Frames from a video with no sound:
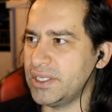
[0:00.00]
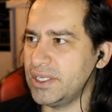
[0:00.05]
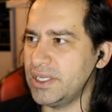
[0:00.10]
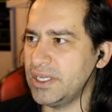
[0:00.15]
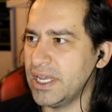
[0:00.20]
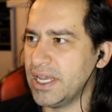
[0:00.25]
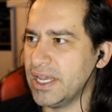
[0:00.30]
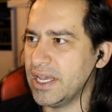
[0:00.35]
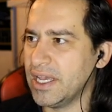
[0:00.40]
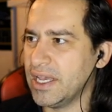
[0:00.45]

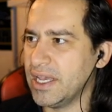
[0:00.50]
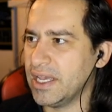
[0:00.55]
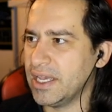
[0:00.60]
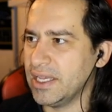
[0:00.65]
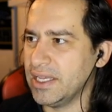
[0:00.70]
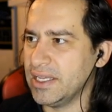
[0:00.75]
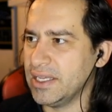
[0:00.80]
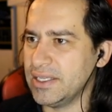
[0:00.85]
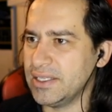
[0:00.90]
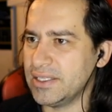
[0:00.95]
energy.
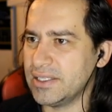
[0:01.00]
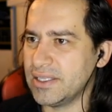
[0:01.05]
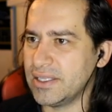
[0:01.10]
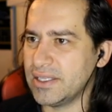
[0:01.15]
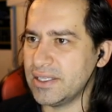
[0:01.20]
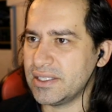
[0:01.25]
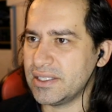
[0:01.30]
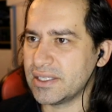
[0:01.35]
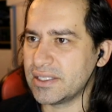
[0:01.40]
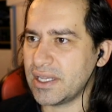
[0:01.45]
Is
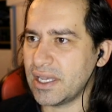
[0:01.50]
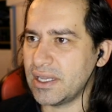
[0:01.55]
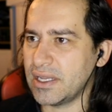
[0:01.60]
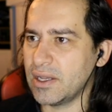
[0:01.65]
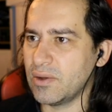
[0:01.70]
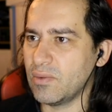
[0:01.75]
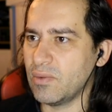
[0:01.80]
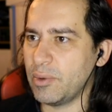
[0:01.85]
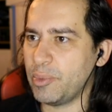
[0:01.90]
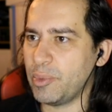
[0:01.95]
this
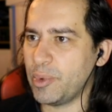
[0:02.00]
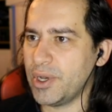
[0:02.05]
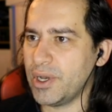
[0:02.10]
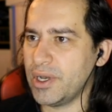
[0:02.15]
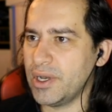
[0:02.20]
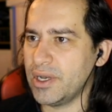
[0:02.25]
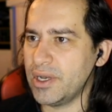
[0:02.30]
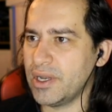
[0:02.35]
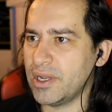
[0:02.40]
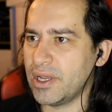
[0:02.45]
exciting
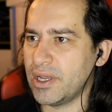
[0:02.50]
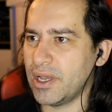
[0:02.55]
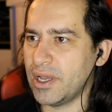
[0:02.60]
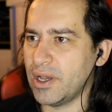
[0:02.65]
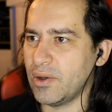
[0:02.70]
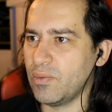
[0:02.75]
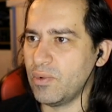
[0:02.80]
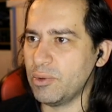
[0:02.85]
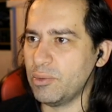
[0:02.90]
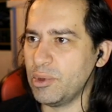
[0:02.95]
weapon
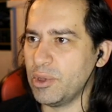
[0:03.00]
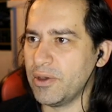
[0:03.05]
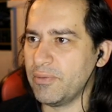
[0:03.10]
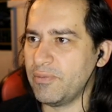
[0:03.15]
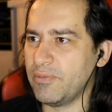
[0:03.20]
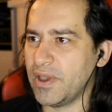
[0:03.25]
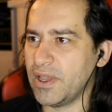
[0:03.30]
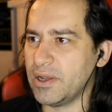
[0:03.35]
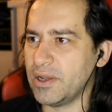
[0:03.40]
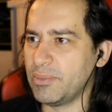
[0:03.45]
will be
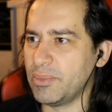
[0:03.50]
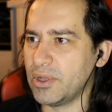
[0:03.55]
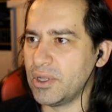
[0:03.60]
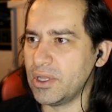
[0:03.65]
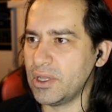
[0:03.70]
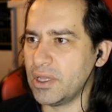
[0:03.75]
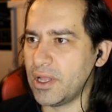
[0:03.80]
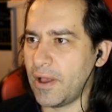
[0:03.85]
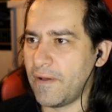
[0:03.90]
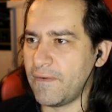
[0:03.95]

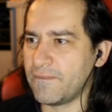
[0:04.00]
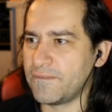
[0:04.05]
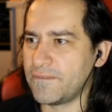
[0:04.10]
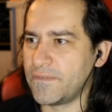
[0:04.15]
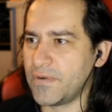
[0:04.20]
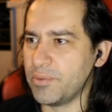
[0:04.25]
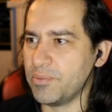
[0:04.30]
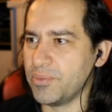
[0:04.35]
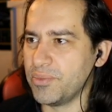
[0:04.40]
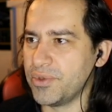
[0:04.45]
available
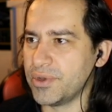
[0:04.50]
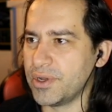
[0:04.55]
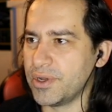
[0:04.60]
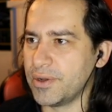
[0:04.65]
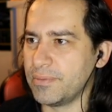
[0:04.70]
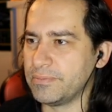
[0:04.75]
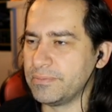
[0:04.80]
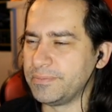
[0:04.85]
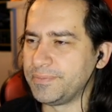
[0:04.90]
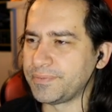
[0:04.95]
from
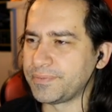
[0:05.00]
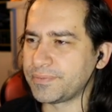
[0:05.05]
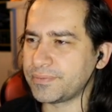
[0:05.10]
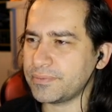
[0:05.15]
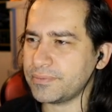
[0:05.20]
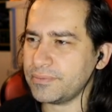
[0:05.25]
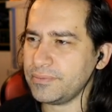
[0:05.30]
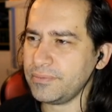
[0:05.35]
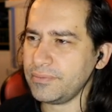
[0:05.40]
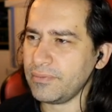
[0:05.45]
the
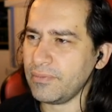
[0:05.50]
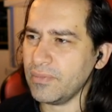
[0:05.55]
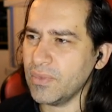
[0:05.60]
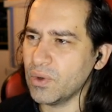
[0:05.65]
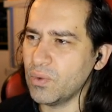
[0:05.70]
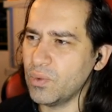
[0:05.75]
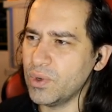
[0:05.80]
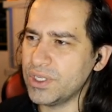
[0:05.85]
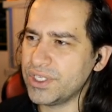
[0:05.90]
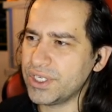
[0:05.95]

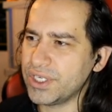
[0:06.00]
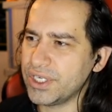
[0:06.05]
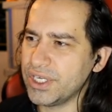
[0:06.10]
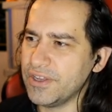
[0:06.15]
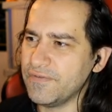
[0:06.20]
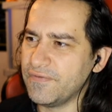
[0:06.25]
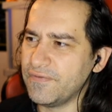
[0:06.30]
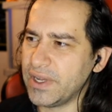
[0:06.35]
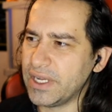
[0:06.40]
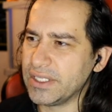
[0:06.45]
winter
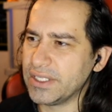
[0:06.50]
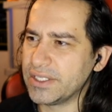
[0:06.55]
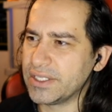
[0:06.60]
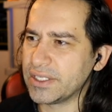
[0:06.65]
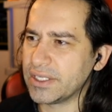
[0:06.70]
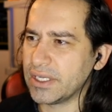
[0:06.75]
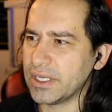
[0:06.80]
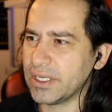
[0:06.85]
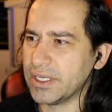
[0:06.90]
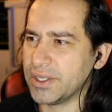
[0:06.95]

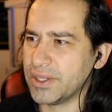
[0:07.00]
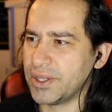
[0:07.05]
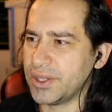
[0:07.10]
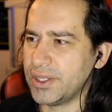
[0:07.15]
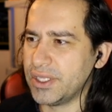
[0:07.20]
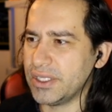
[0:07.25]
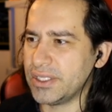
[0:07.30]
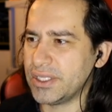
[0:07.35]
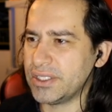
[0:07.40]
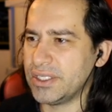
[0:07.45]
event
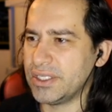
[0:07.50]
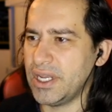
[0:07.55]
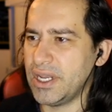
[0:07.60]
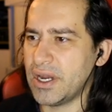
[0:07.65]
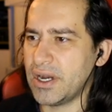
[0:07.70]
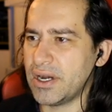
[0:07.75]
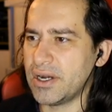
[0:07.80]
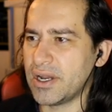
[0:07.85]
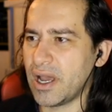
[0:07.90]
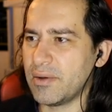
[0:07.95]
this
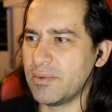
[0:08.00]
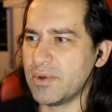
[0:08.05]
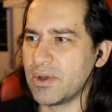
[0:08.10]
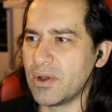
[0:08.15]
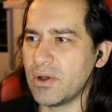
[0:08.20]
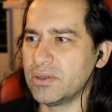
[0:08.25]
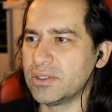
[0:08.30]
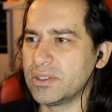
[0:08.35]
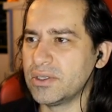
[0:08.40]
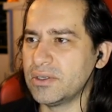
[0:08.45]
year. Now
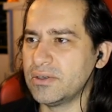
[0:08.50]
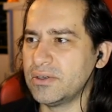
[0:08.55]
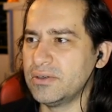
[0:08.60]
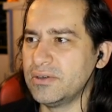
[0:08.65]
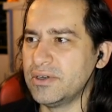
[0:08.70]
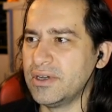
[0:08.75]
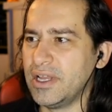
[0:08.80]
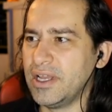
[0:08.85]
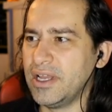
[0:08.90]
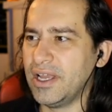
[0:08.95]
we're
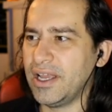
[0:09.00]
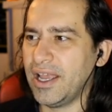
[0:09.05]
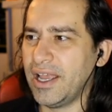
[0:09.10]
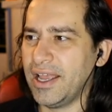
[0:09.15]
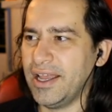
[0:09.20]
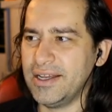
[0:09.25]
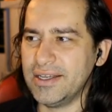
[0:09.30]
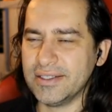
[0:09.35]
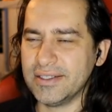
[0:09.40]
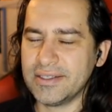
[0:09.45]
also,
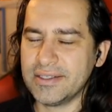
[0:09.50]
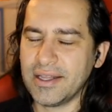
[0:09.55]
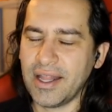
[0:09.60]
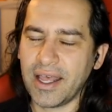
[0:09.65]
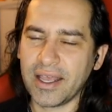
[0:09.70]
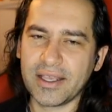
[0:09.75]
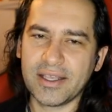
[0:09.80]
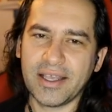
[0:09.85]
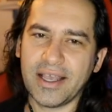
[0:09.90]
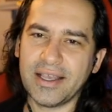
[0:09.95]
as
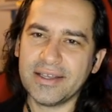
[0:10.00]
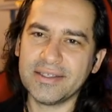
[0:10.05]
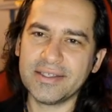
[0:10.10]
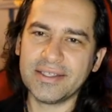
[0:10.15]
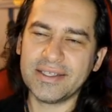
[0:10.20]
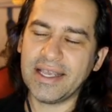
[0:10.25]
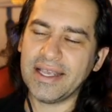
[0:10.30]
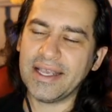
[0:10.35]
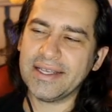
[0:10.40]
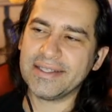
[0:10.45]

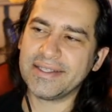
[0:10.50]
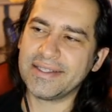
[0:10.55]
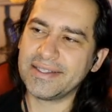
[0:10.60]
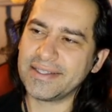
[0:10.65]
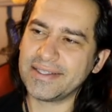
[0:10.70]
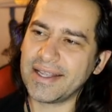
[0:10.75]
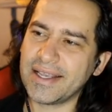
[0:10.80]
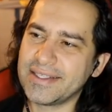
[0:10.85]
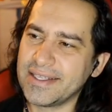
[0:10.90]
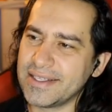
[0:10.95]

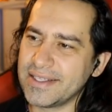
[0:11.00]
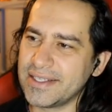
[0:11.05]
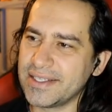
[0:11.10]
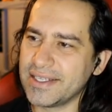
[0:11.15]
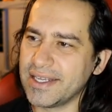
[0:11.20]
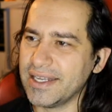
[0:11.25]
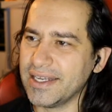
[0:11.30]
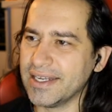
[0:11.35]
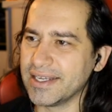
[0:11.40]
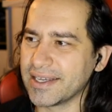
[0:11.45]

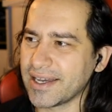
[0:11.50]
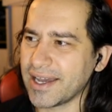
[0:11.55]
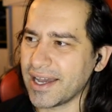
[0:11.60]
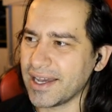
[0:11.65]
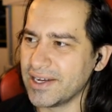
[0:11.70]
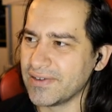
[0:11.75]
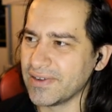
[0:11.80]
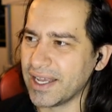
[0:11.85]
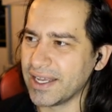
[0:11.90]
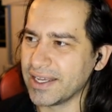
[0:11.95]
is in a
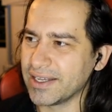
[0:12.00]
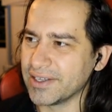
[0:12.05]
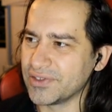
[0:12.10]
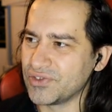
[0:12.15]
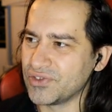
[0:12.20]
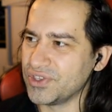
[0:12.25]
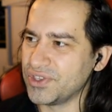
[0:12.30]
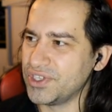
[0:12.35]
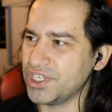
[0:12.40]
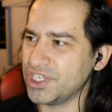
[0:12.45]
kind of like a
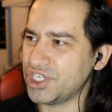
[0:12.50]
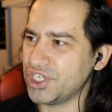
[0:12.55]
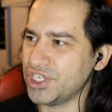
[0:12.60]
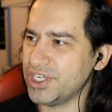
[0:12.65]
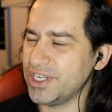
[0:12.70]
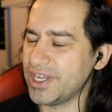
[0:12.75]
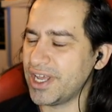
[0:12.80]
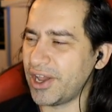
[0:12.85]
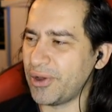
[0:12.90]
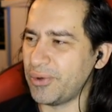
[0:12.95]

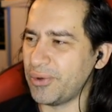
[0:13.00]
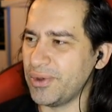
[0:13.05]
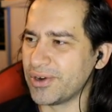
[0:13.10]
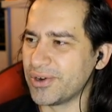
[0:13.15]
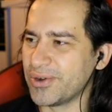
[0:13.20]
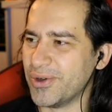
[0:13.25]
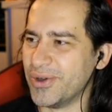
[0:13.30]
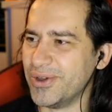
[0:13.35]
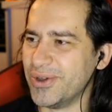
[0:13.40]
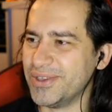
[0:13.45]
tradition, we
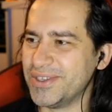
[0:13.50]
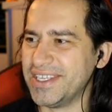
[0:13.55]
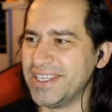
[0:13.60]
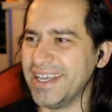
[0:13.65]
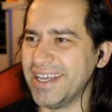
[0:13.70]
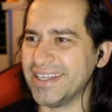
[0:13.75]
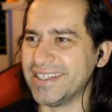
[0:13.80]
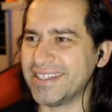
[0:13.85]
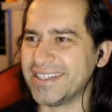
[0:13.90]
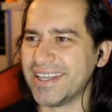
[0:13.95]
are going to
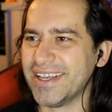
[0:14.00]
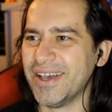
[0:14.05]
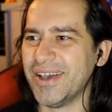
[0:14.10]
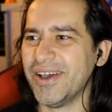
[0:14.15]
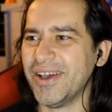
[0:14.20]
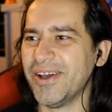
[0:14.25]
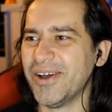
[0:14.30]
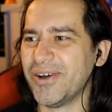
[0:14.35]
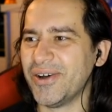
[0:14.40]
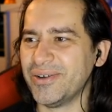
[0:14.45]
get
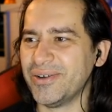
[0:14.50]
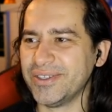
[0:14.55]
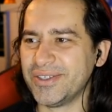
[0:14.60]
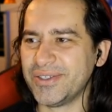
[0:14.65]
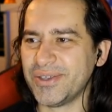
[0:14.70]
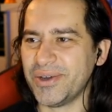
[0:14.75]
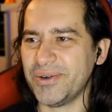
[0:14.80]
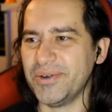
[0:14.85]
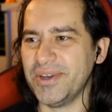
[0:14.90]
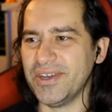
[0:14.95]

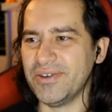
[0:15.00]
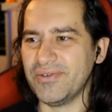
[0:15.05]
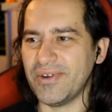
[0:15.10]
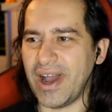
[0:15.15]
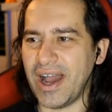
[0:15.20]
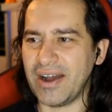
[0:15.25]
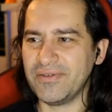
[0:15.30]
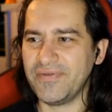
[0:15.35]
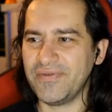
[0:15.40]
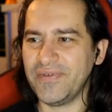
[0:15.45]
also
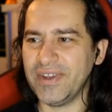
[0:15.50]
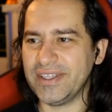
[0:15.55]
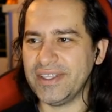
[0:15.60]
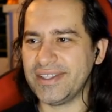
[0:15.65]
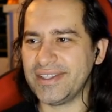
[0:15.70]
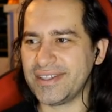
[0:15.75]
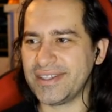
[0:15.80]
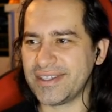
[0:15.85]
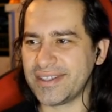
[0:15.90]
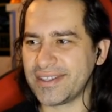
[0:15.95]
new
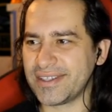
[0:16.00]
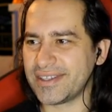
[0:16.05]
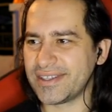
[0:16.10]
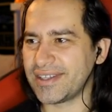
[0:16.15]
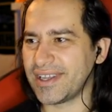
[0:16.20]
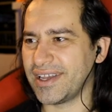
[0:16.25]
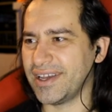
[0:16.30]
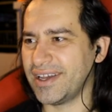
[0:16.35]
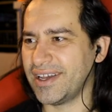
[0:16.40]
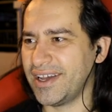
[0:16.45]

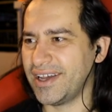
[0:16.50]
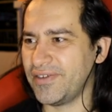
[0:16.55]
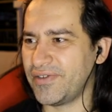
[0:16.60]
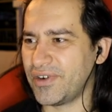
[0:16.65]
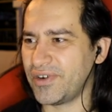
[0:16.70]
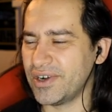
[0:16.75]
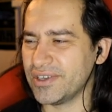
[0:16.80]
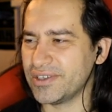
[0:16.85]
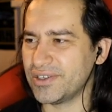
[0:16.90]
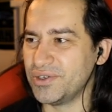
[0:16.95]
outfits
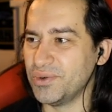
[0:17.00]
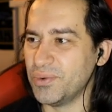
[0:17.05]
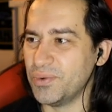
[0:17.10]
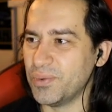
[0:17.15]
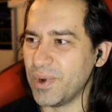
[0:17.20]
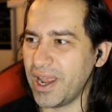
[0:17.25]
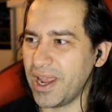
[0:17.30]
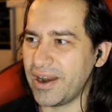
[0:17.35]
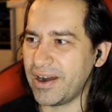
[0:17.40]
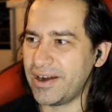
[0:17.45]
for us to
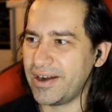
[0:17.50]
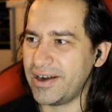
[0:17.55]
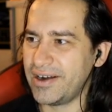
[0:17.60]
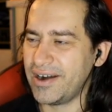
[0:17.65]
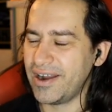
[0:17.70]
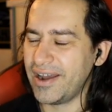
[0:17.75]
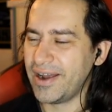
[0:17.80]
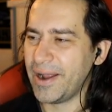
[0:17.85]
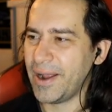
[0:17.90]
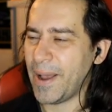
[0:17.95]

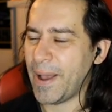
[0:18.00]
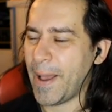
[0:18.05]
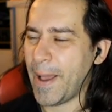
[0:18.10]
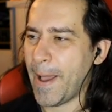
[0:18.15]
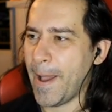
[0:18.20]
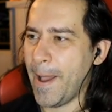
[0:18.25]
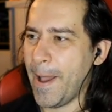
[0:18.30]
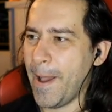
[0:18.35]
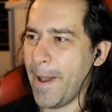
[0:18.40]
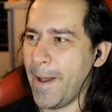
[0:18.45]
wear.
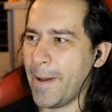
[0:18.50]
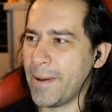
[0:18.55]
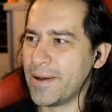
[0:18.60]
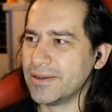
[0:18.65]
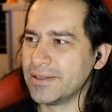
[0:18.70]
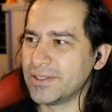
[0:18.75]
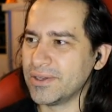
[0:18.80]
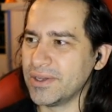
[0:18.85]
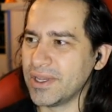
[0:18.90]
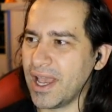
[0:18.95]

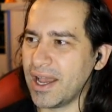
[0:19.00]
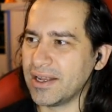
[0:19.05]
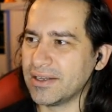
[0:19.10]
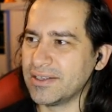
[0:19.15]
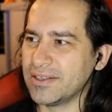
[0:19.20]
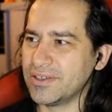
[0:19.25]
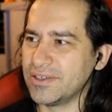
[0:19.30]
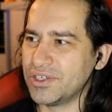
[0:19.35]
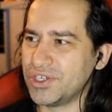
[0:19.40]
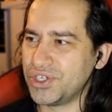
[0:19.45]
So you
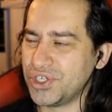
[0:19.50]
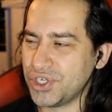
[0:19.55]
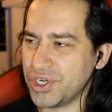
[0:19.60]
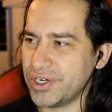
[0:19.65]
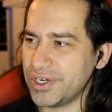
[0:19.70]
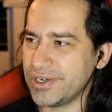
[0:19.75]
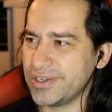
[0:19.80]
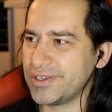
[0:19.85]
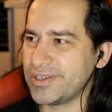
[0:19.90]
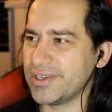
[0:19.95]
got
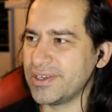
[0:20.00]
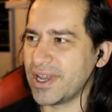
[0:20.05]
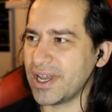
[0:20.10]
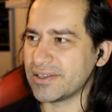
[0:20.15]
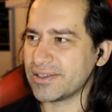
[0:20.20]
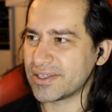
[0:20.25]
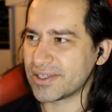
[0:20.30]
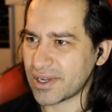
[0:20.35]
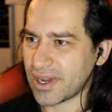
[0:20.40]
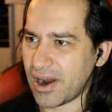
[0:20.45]
shirts, you
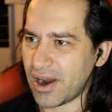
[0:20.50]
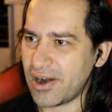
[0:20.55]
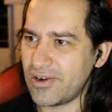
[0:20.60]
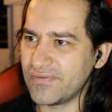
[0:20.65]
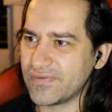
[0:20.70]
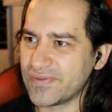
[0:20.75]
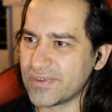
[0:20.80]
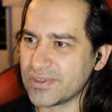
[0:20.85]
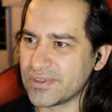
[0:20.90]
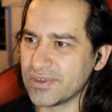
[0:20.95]
got
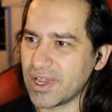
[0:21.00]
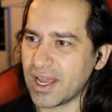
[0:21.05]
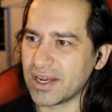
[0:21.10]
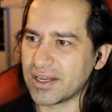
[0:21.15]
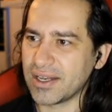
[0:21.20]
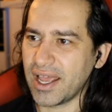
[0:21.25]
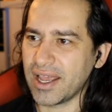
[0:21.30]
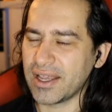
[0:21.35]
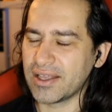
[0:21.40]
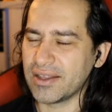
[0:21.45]
scarves, you
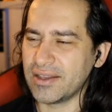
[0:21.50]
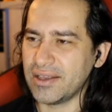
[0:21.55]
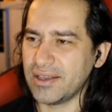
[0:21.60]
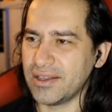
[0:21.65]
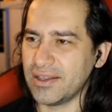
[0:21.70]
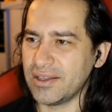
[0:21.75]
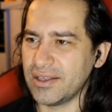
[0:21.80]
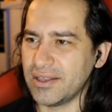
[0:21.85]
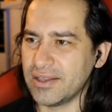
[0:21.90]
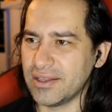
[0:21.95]
got like
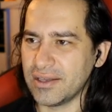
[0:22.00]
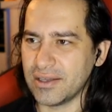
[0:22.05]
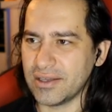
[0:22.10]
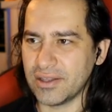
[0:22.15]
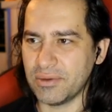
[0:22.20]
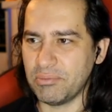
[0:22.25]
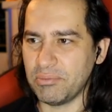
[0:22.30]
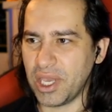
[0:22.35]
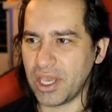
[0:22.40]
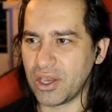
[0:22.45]

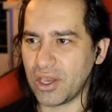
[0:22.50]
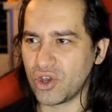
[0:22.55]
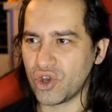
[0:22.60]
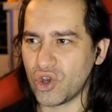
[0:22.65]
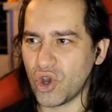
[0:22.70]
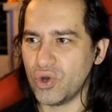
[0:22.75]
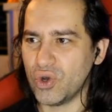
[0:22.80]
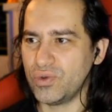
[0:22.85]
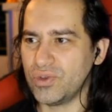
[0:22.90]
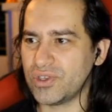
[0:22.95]
the big
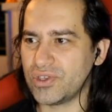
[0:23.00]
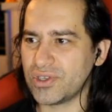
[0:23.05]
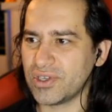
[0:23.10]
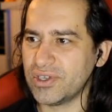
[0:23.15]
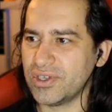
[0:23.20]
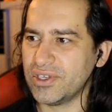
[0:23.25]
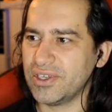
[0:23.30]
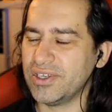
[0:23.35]
coat.